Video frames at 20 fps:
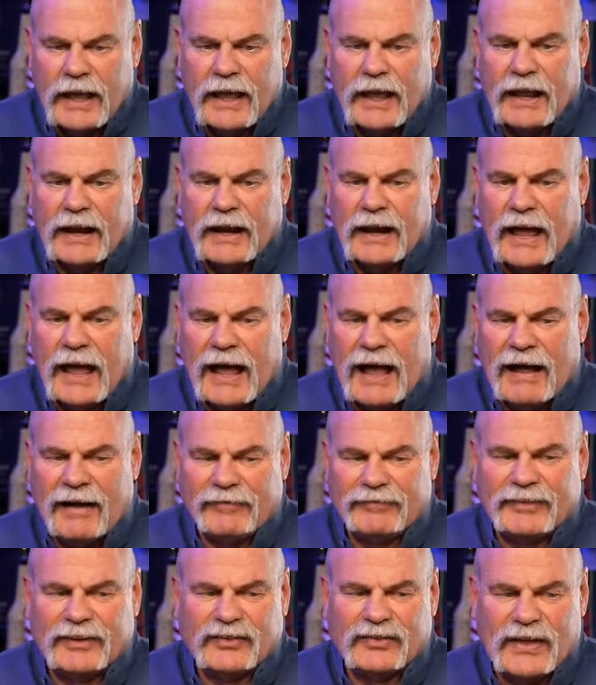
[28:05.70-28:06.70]
And
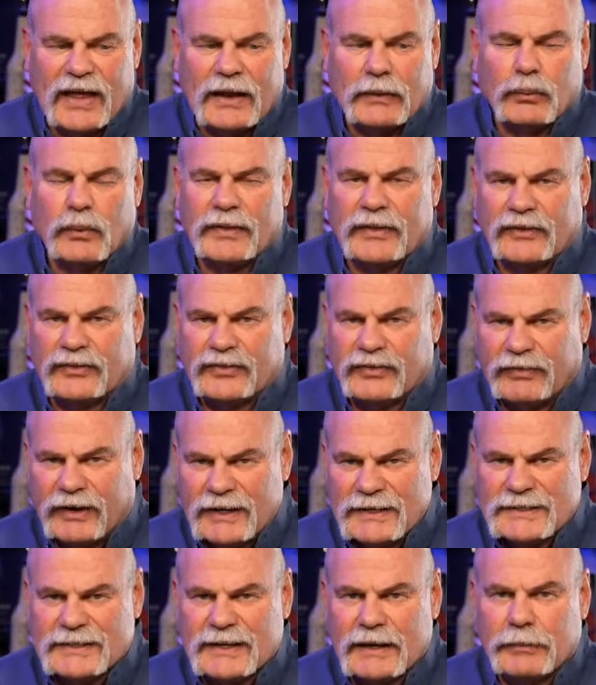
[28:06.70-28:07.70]
I've designed one that's
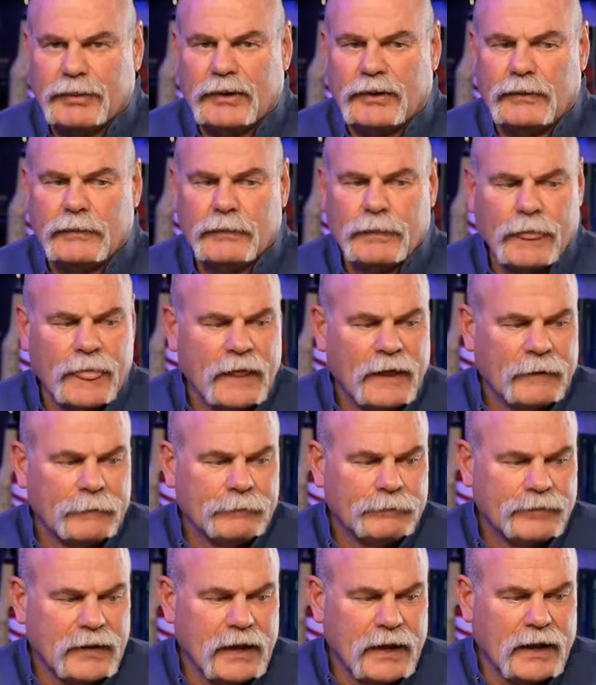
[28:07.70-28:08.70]
very simple.
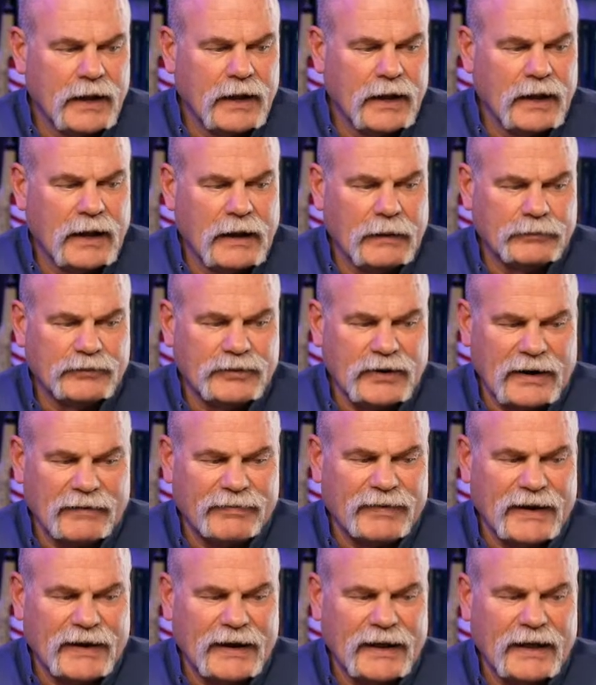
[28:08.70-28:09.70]
I'm trying
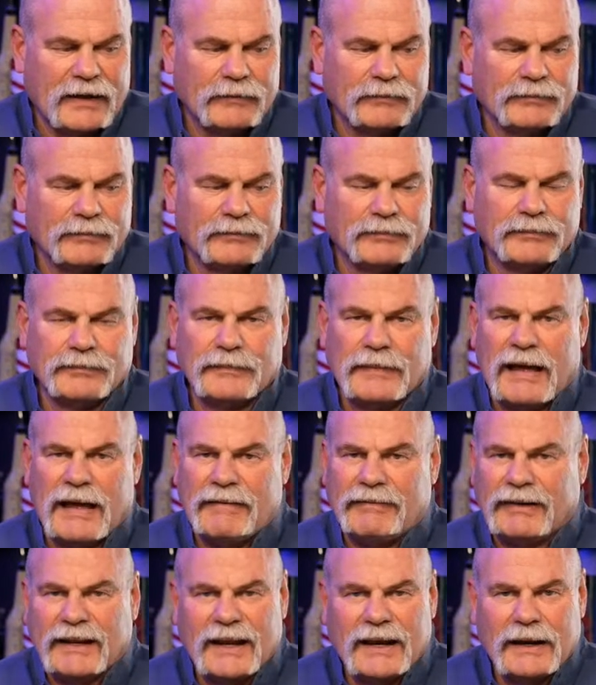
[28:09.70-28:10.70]
to find out
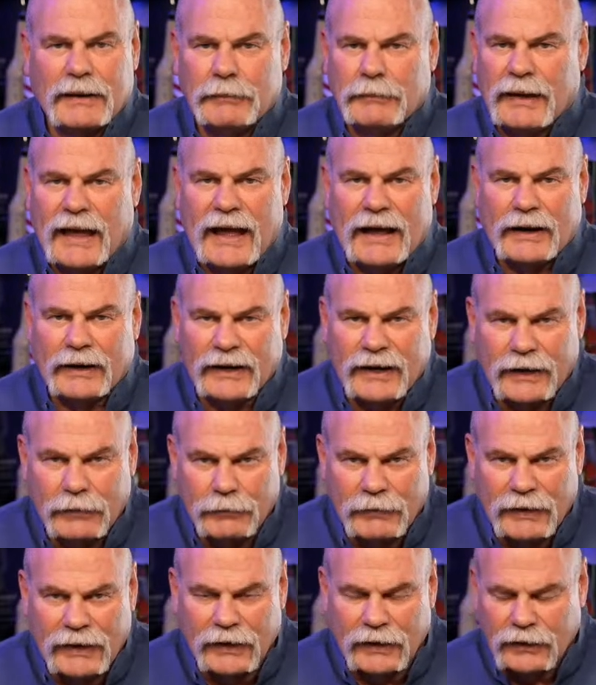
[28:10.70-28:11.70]
how to get
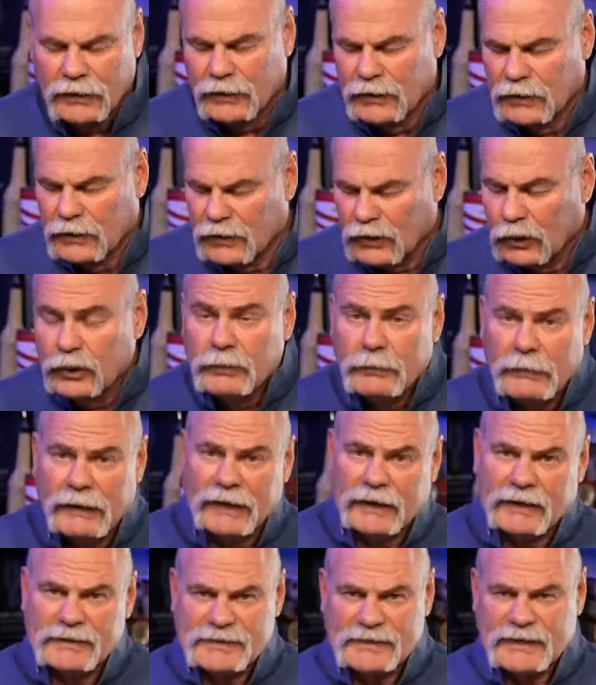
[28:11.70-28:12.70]
it made, who to
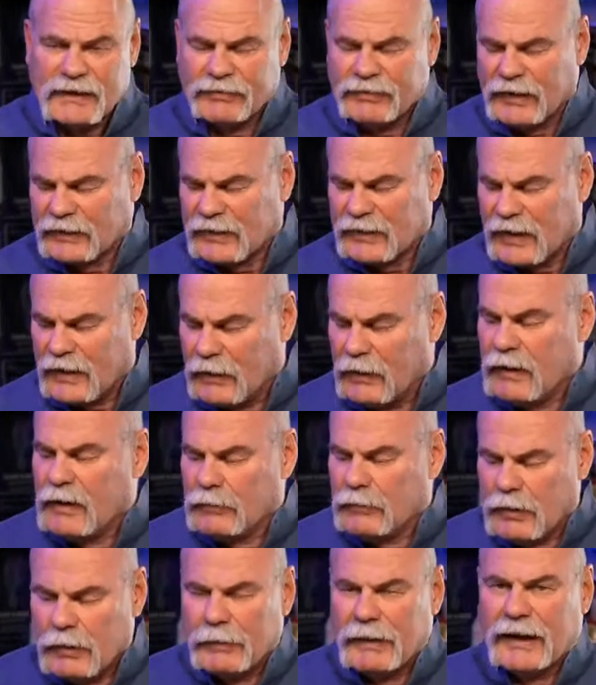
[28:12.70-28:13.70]
make it, stuff like that.
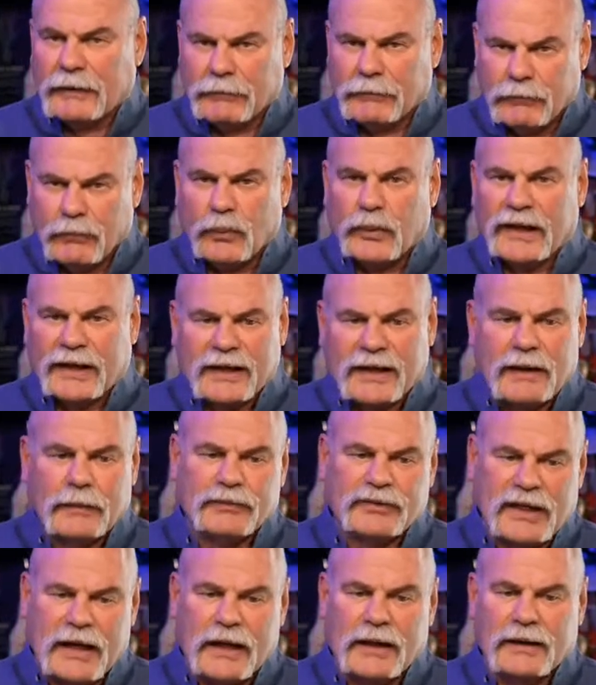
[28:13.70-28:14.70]
But man, when it
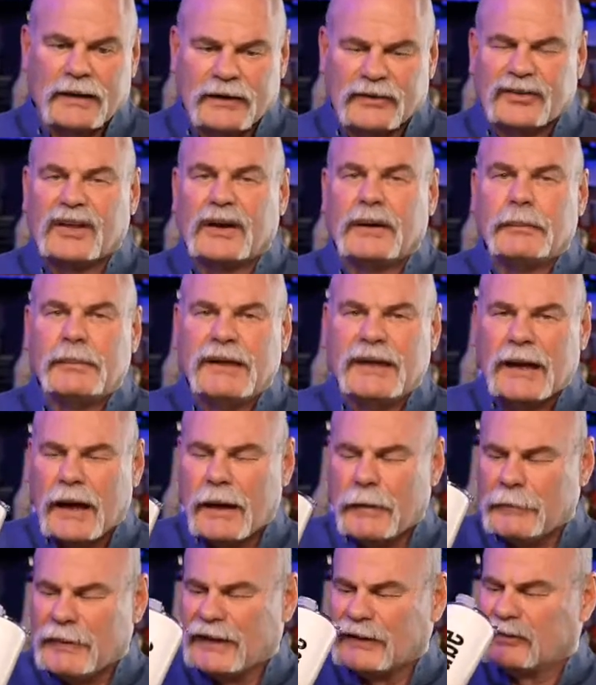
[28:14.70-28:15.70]
comes out, it's going to be
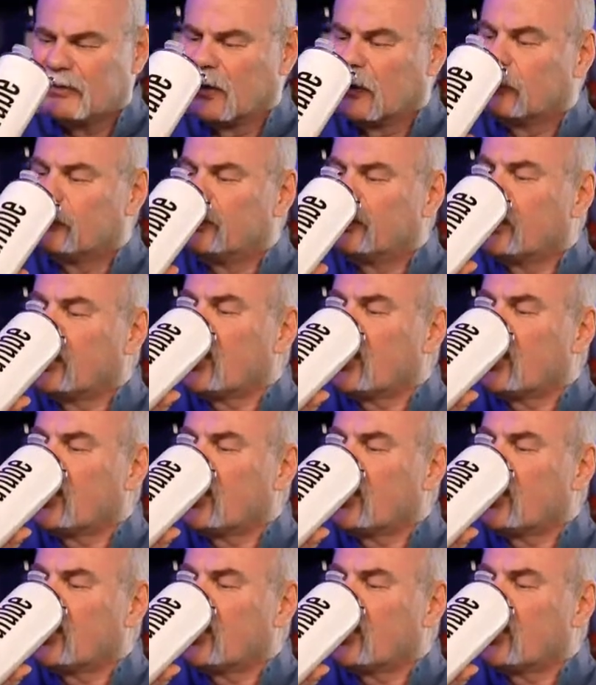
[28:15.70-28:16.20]
amazing.